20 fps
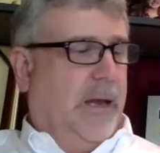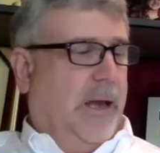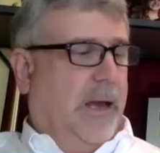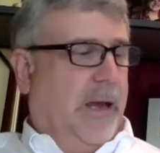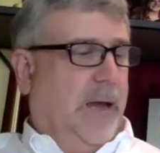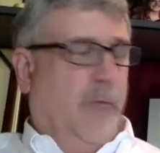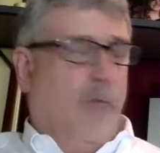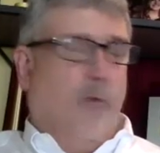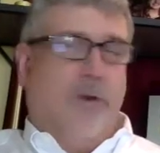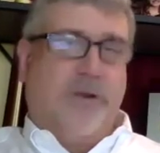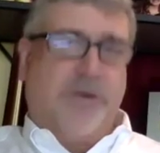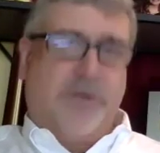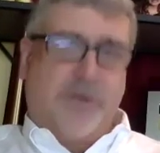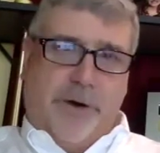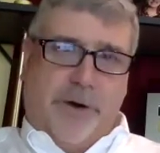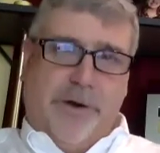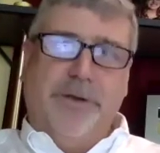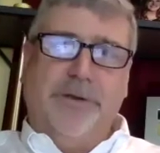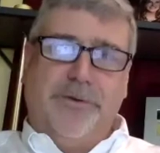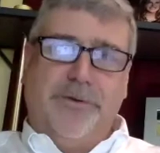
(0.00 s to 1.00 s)
We're
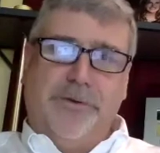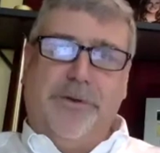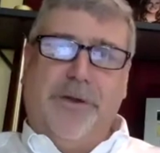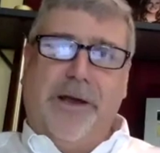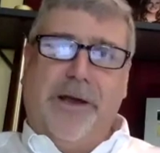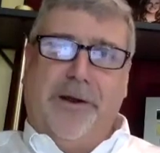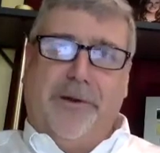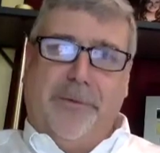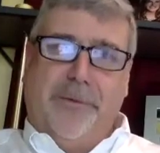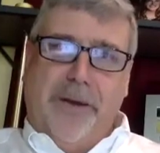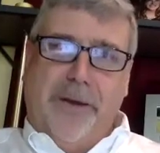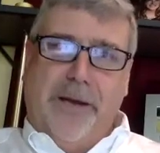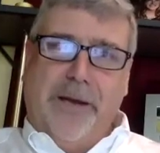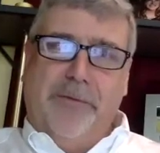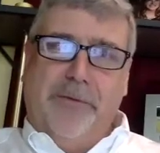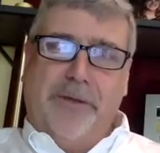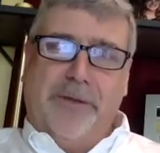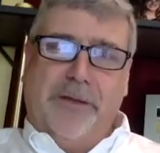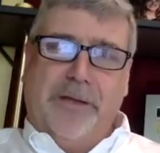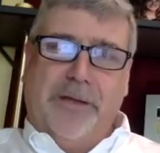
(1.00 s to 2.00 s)
starting to do that already
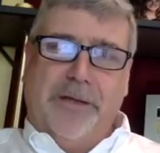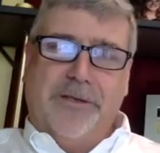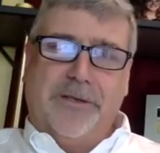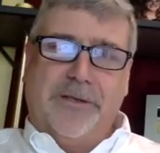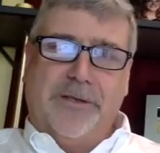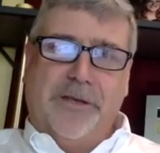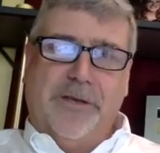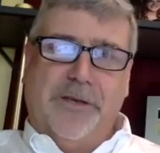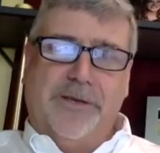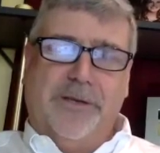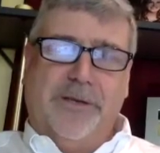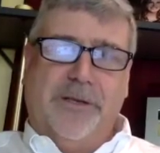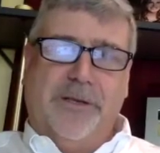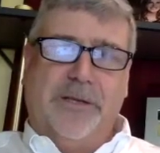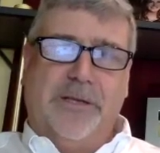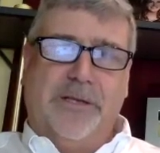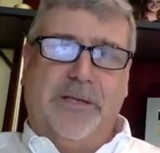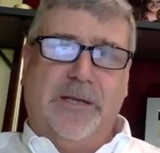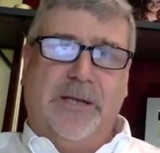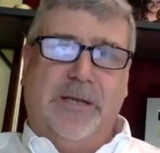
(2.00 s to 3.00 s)
with legislation at
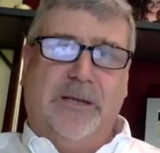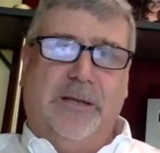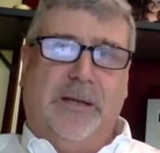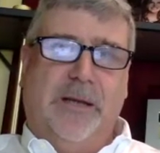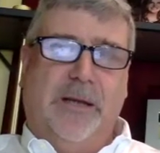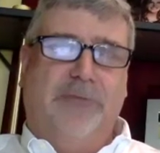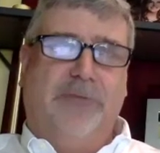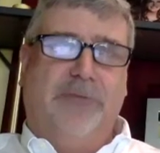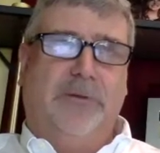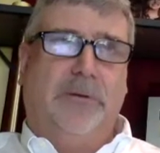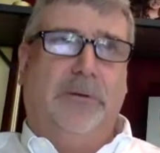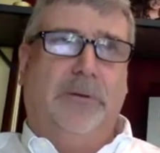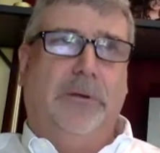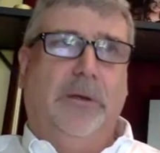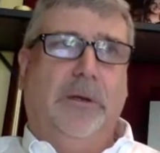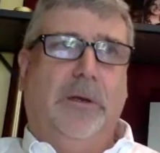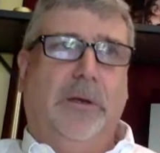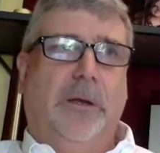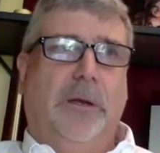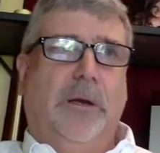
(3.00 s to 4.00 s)
the state level.
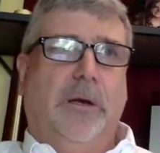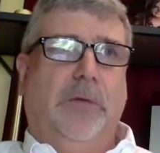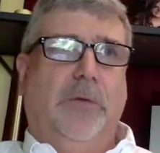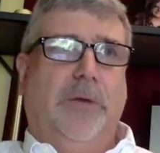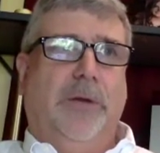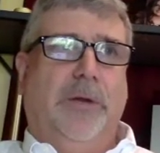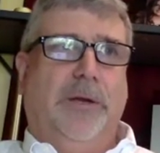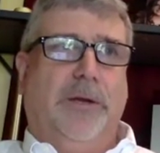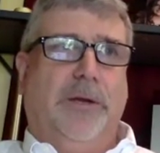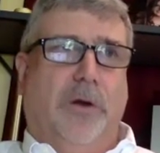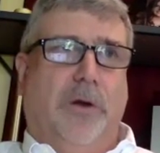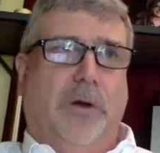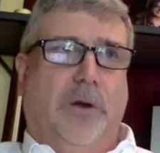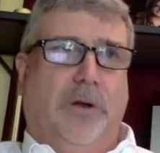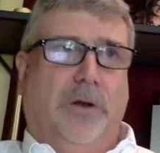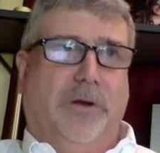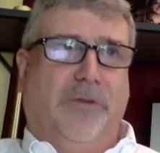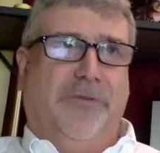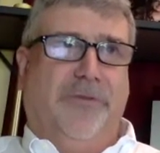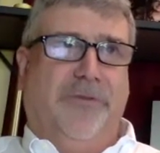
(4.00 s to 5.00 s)
We need to go a
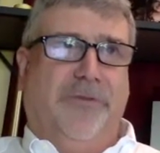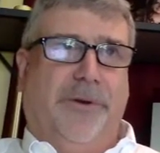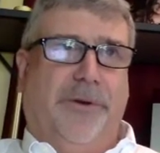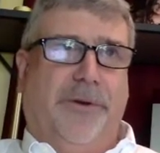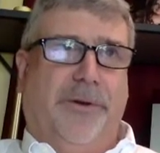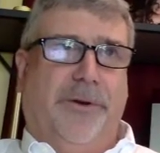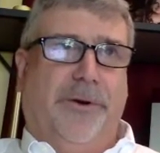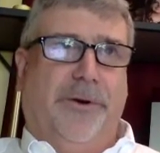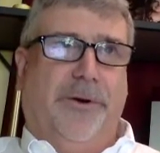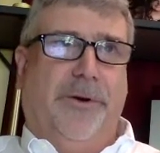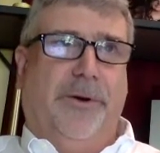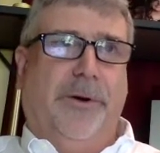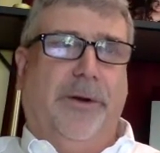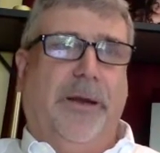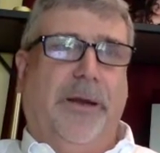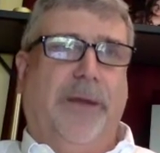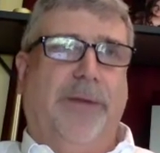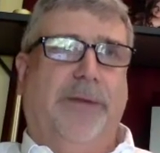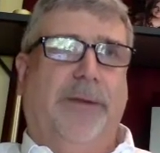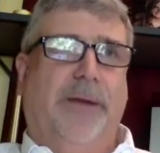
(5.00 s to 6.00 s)
little further,
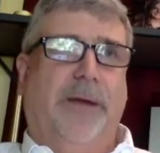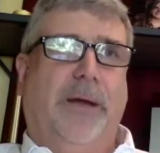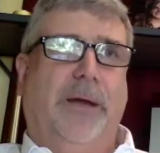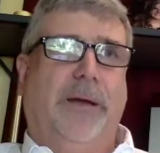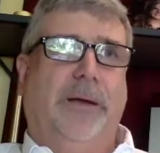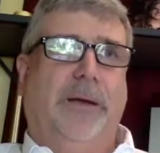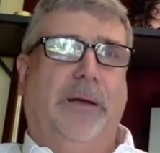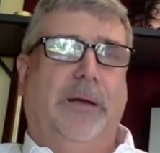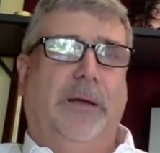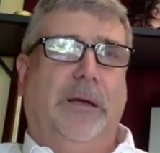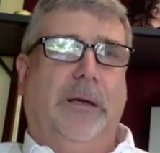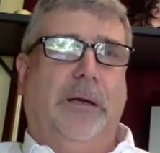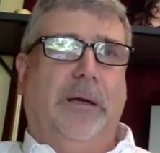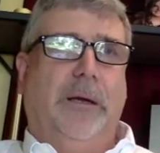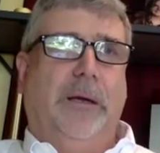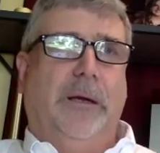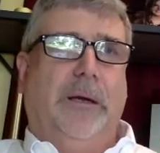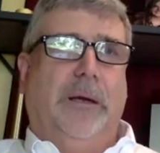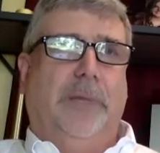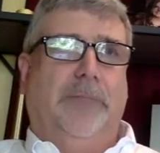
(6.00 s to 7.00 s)
and then
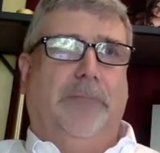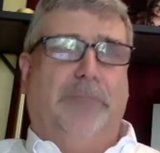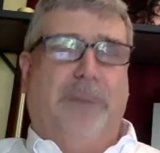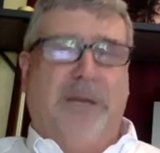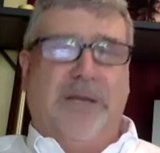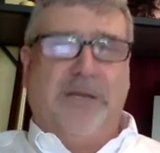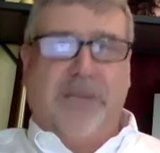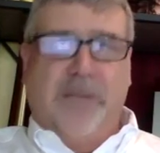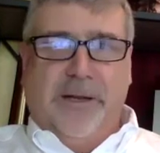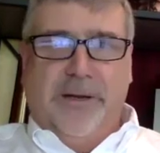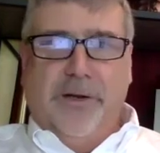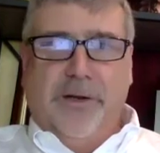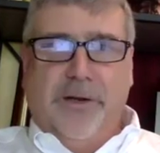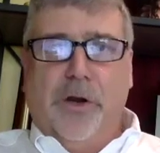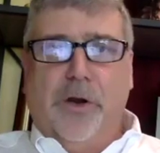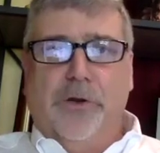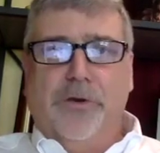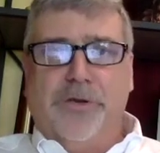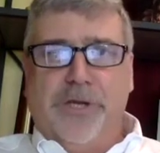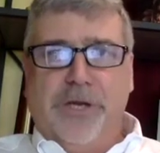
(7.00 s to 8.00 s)
basically that
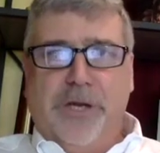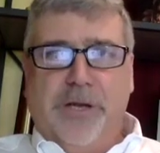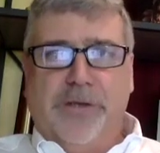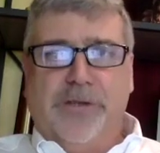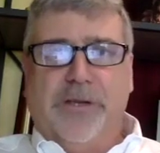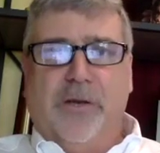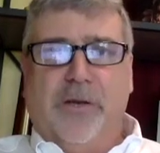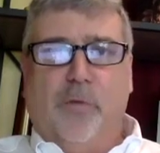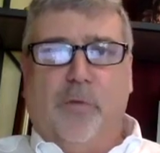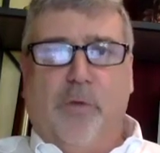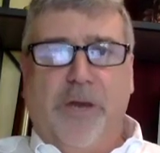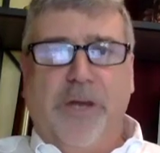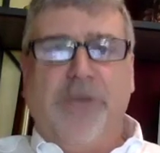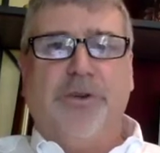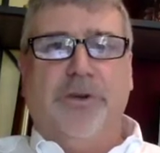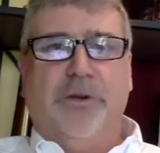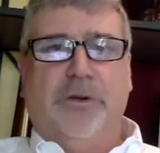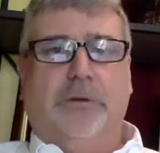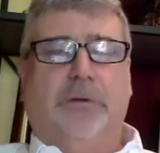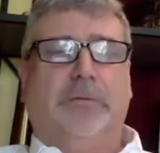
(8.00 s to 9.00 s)
negotiation, that
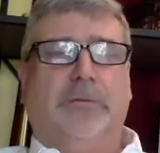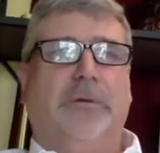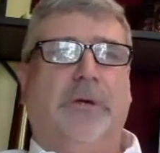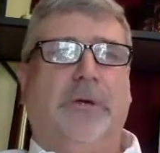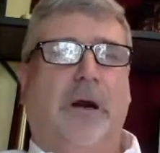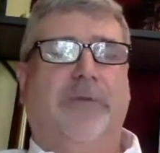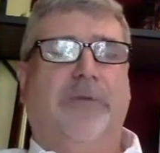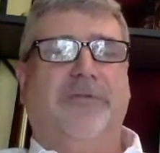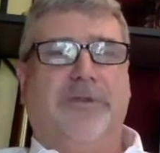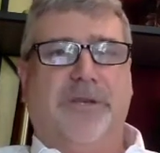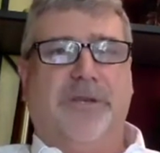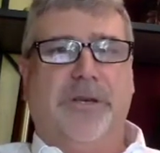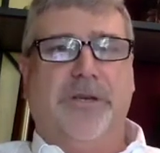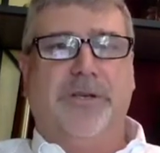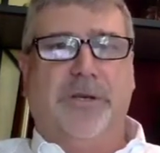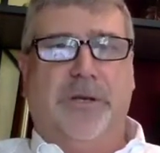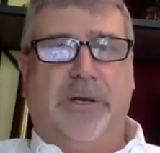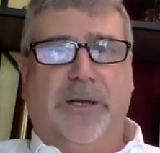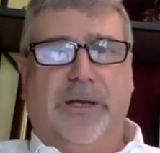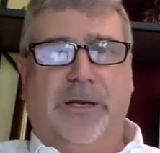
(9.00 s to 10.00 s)
regional
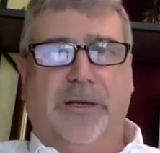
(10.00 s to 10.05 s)
conversation, I